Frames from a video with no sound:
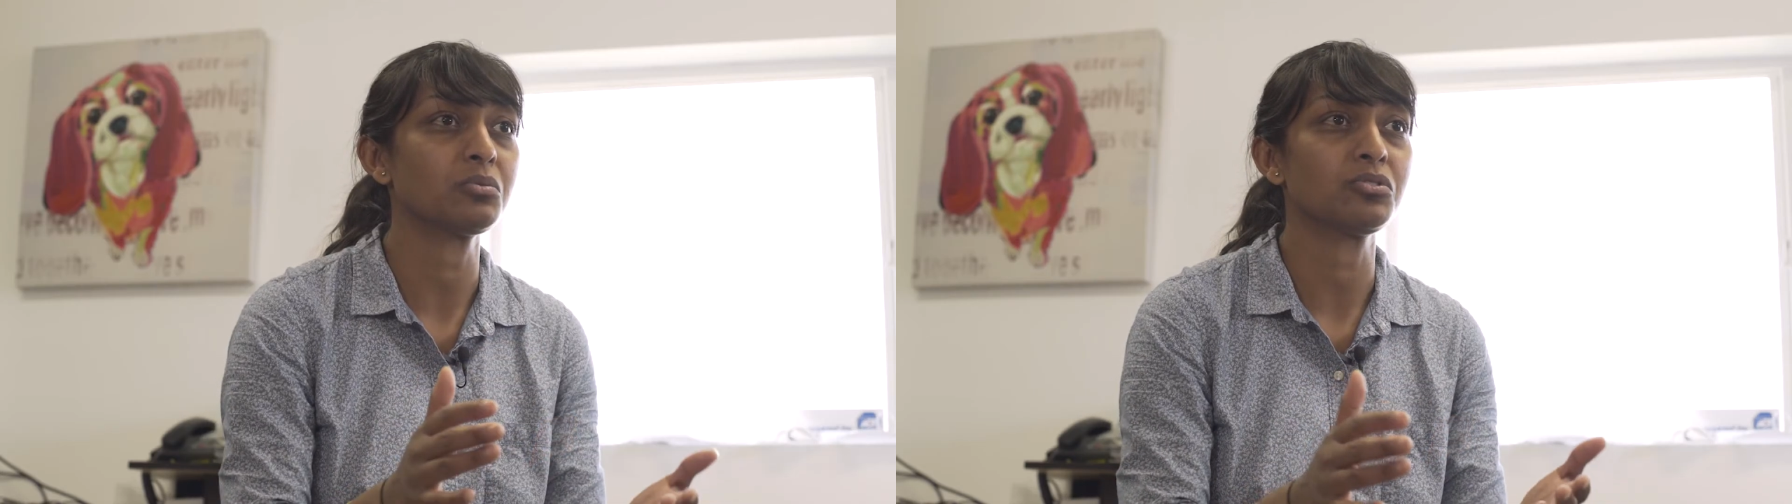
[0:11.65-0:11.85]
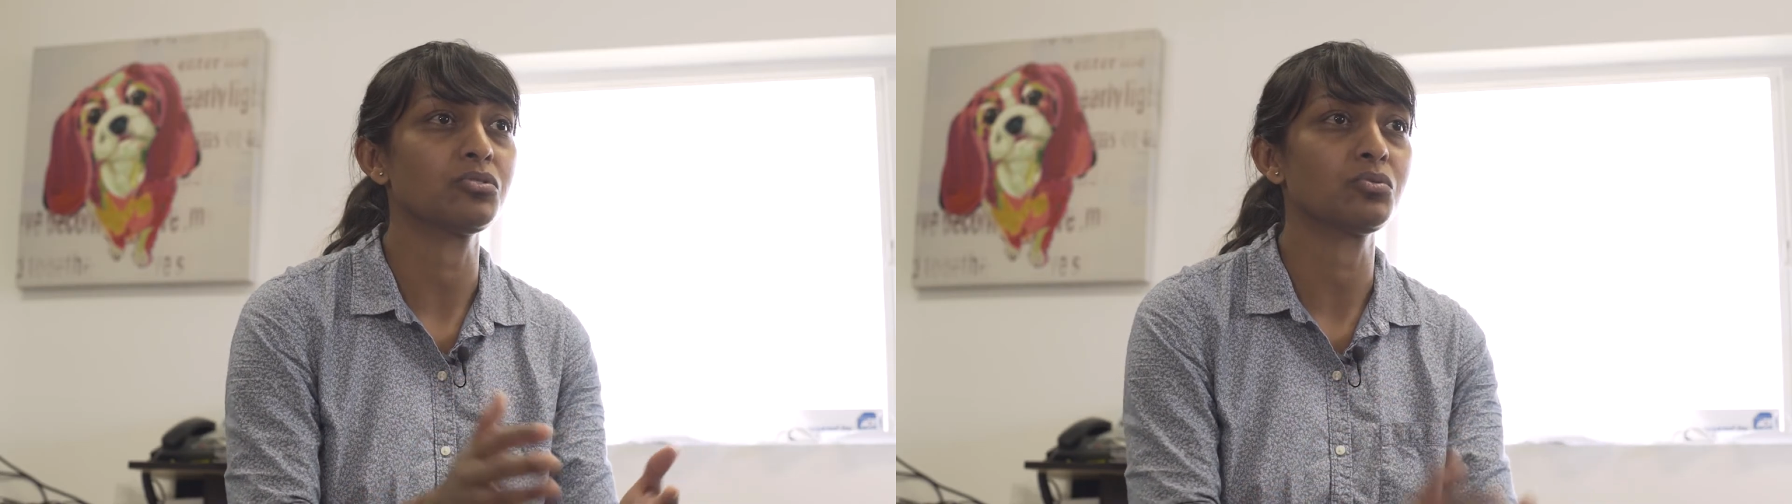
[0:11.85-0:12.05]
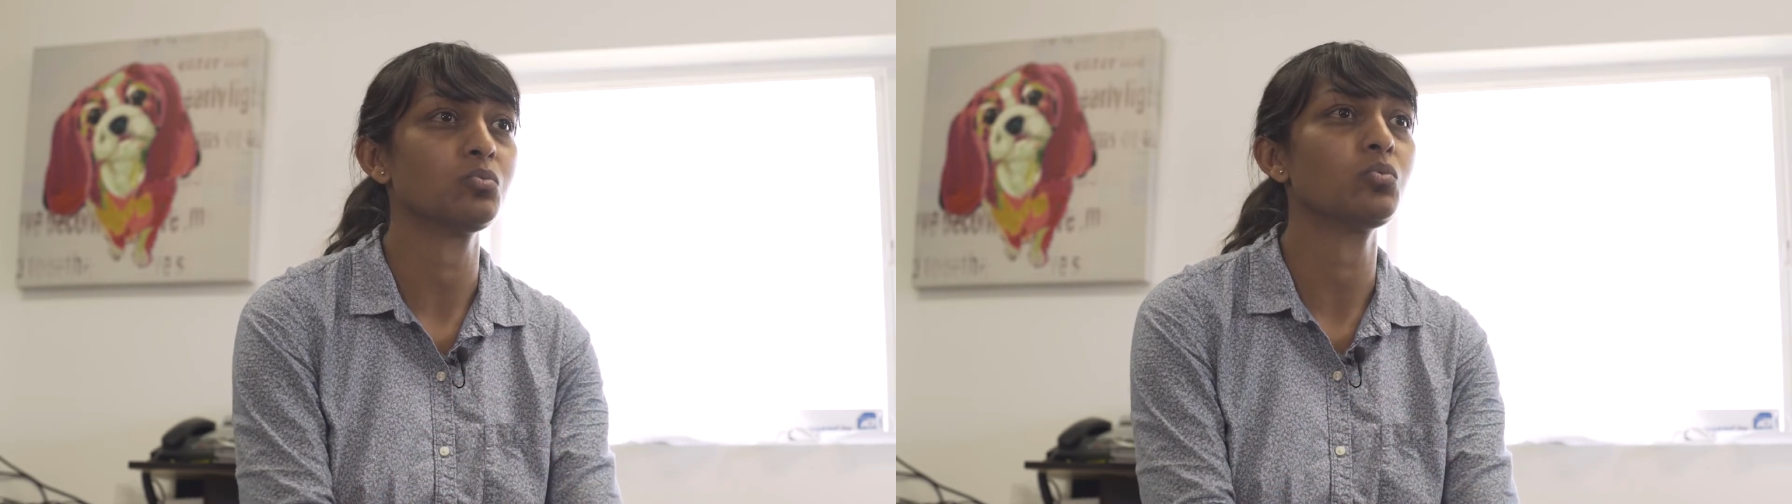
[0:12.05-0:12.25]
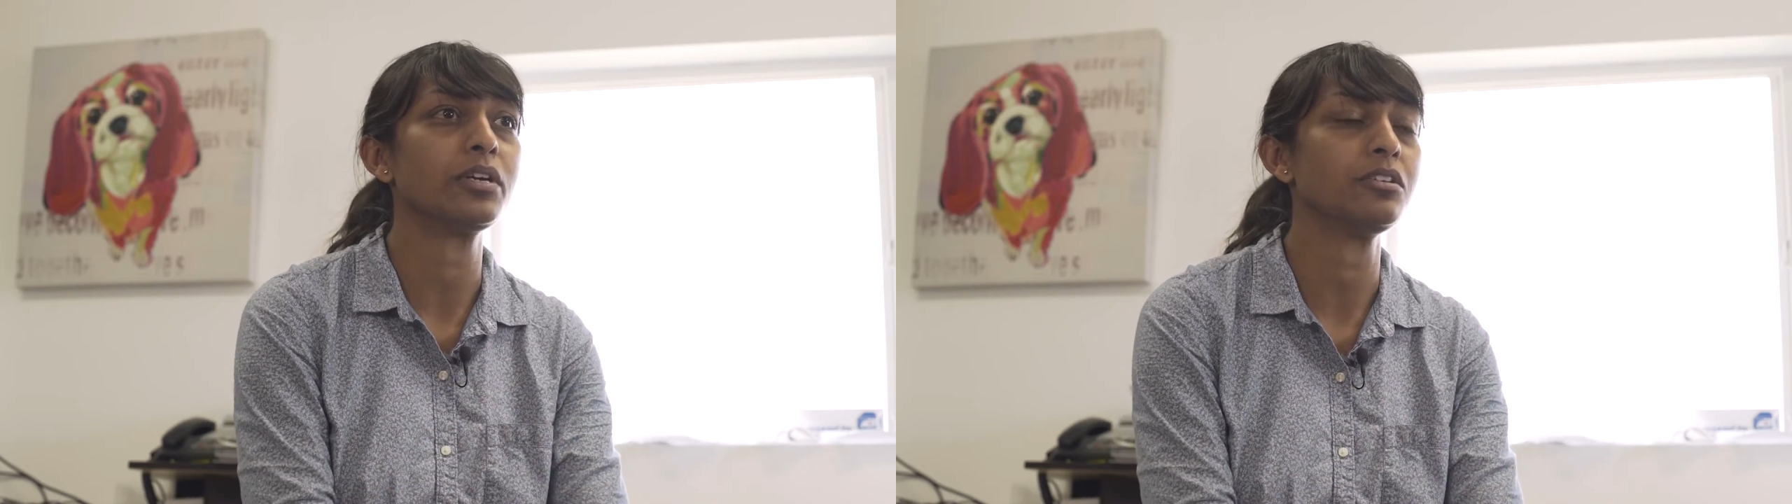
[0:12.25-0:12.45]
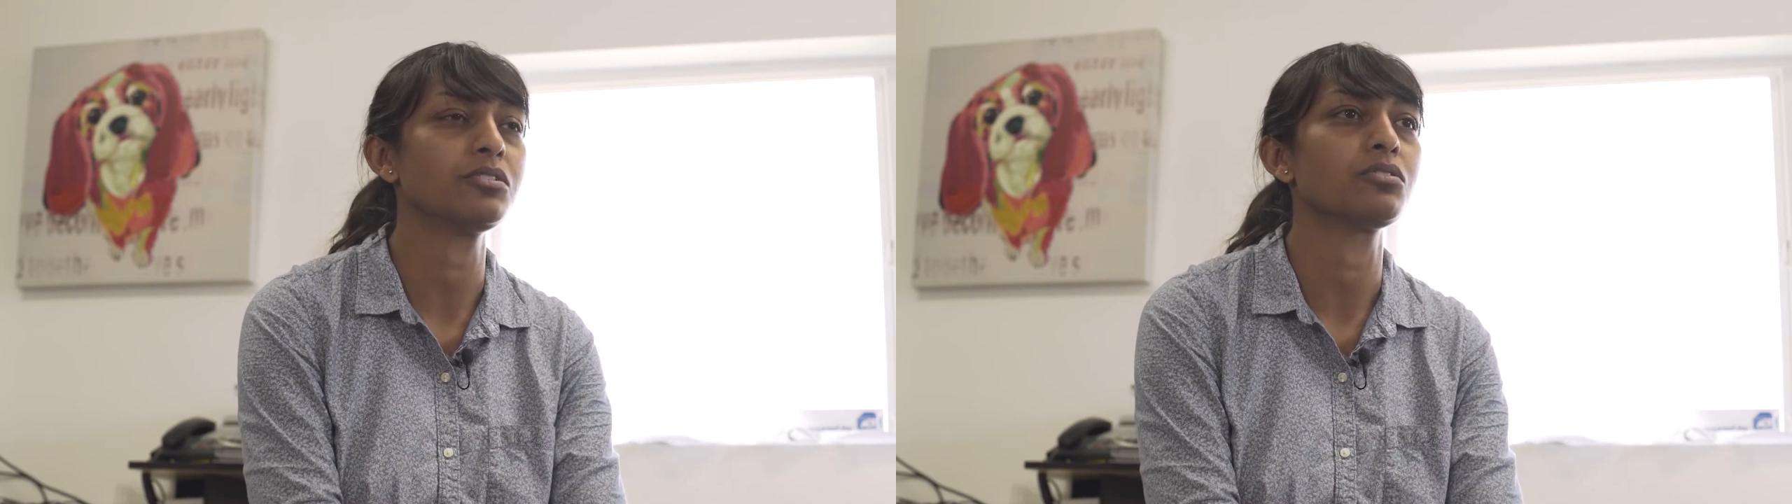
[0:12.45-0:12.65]
which is
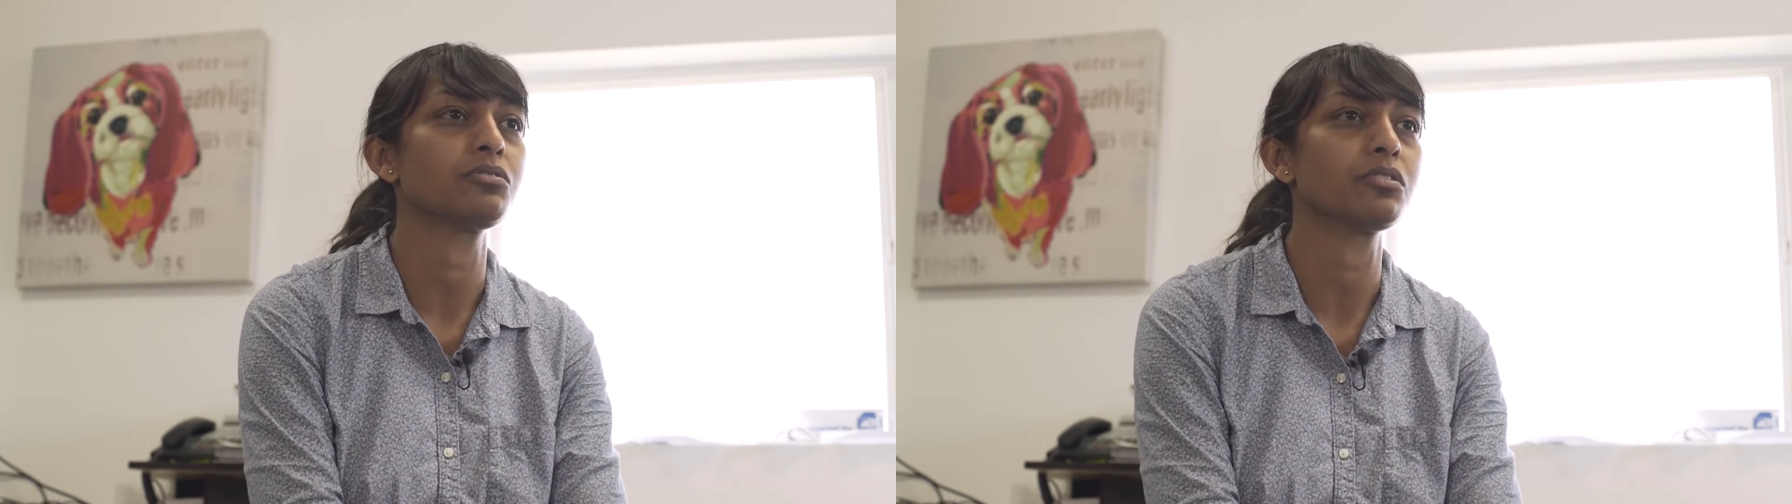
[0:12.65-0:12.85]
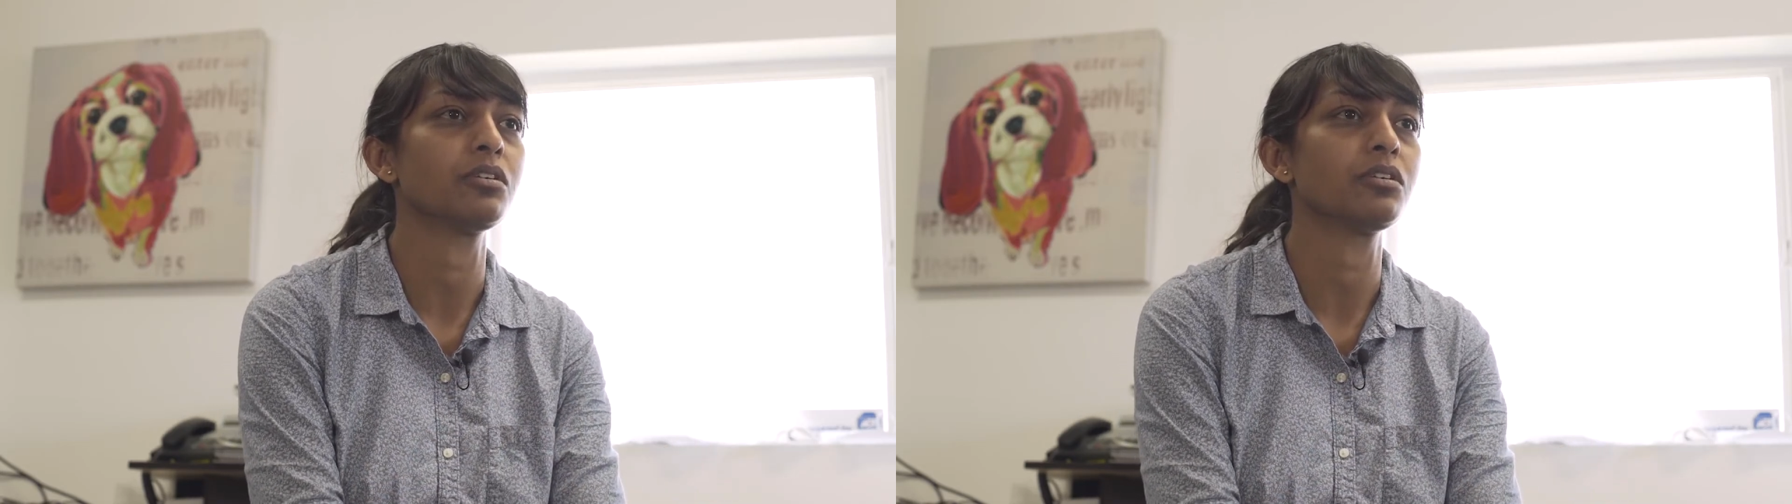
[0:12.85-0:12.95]
way easier for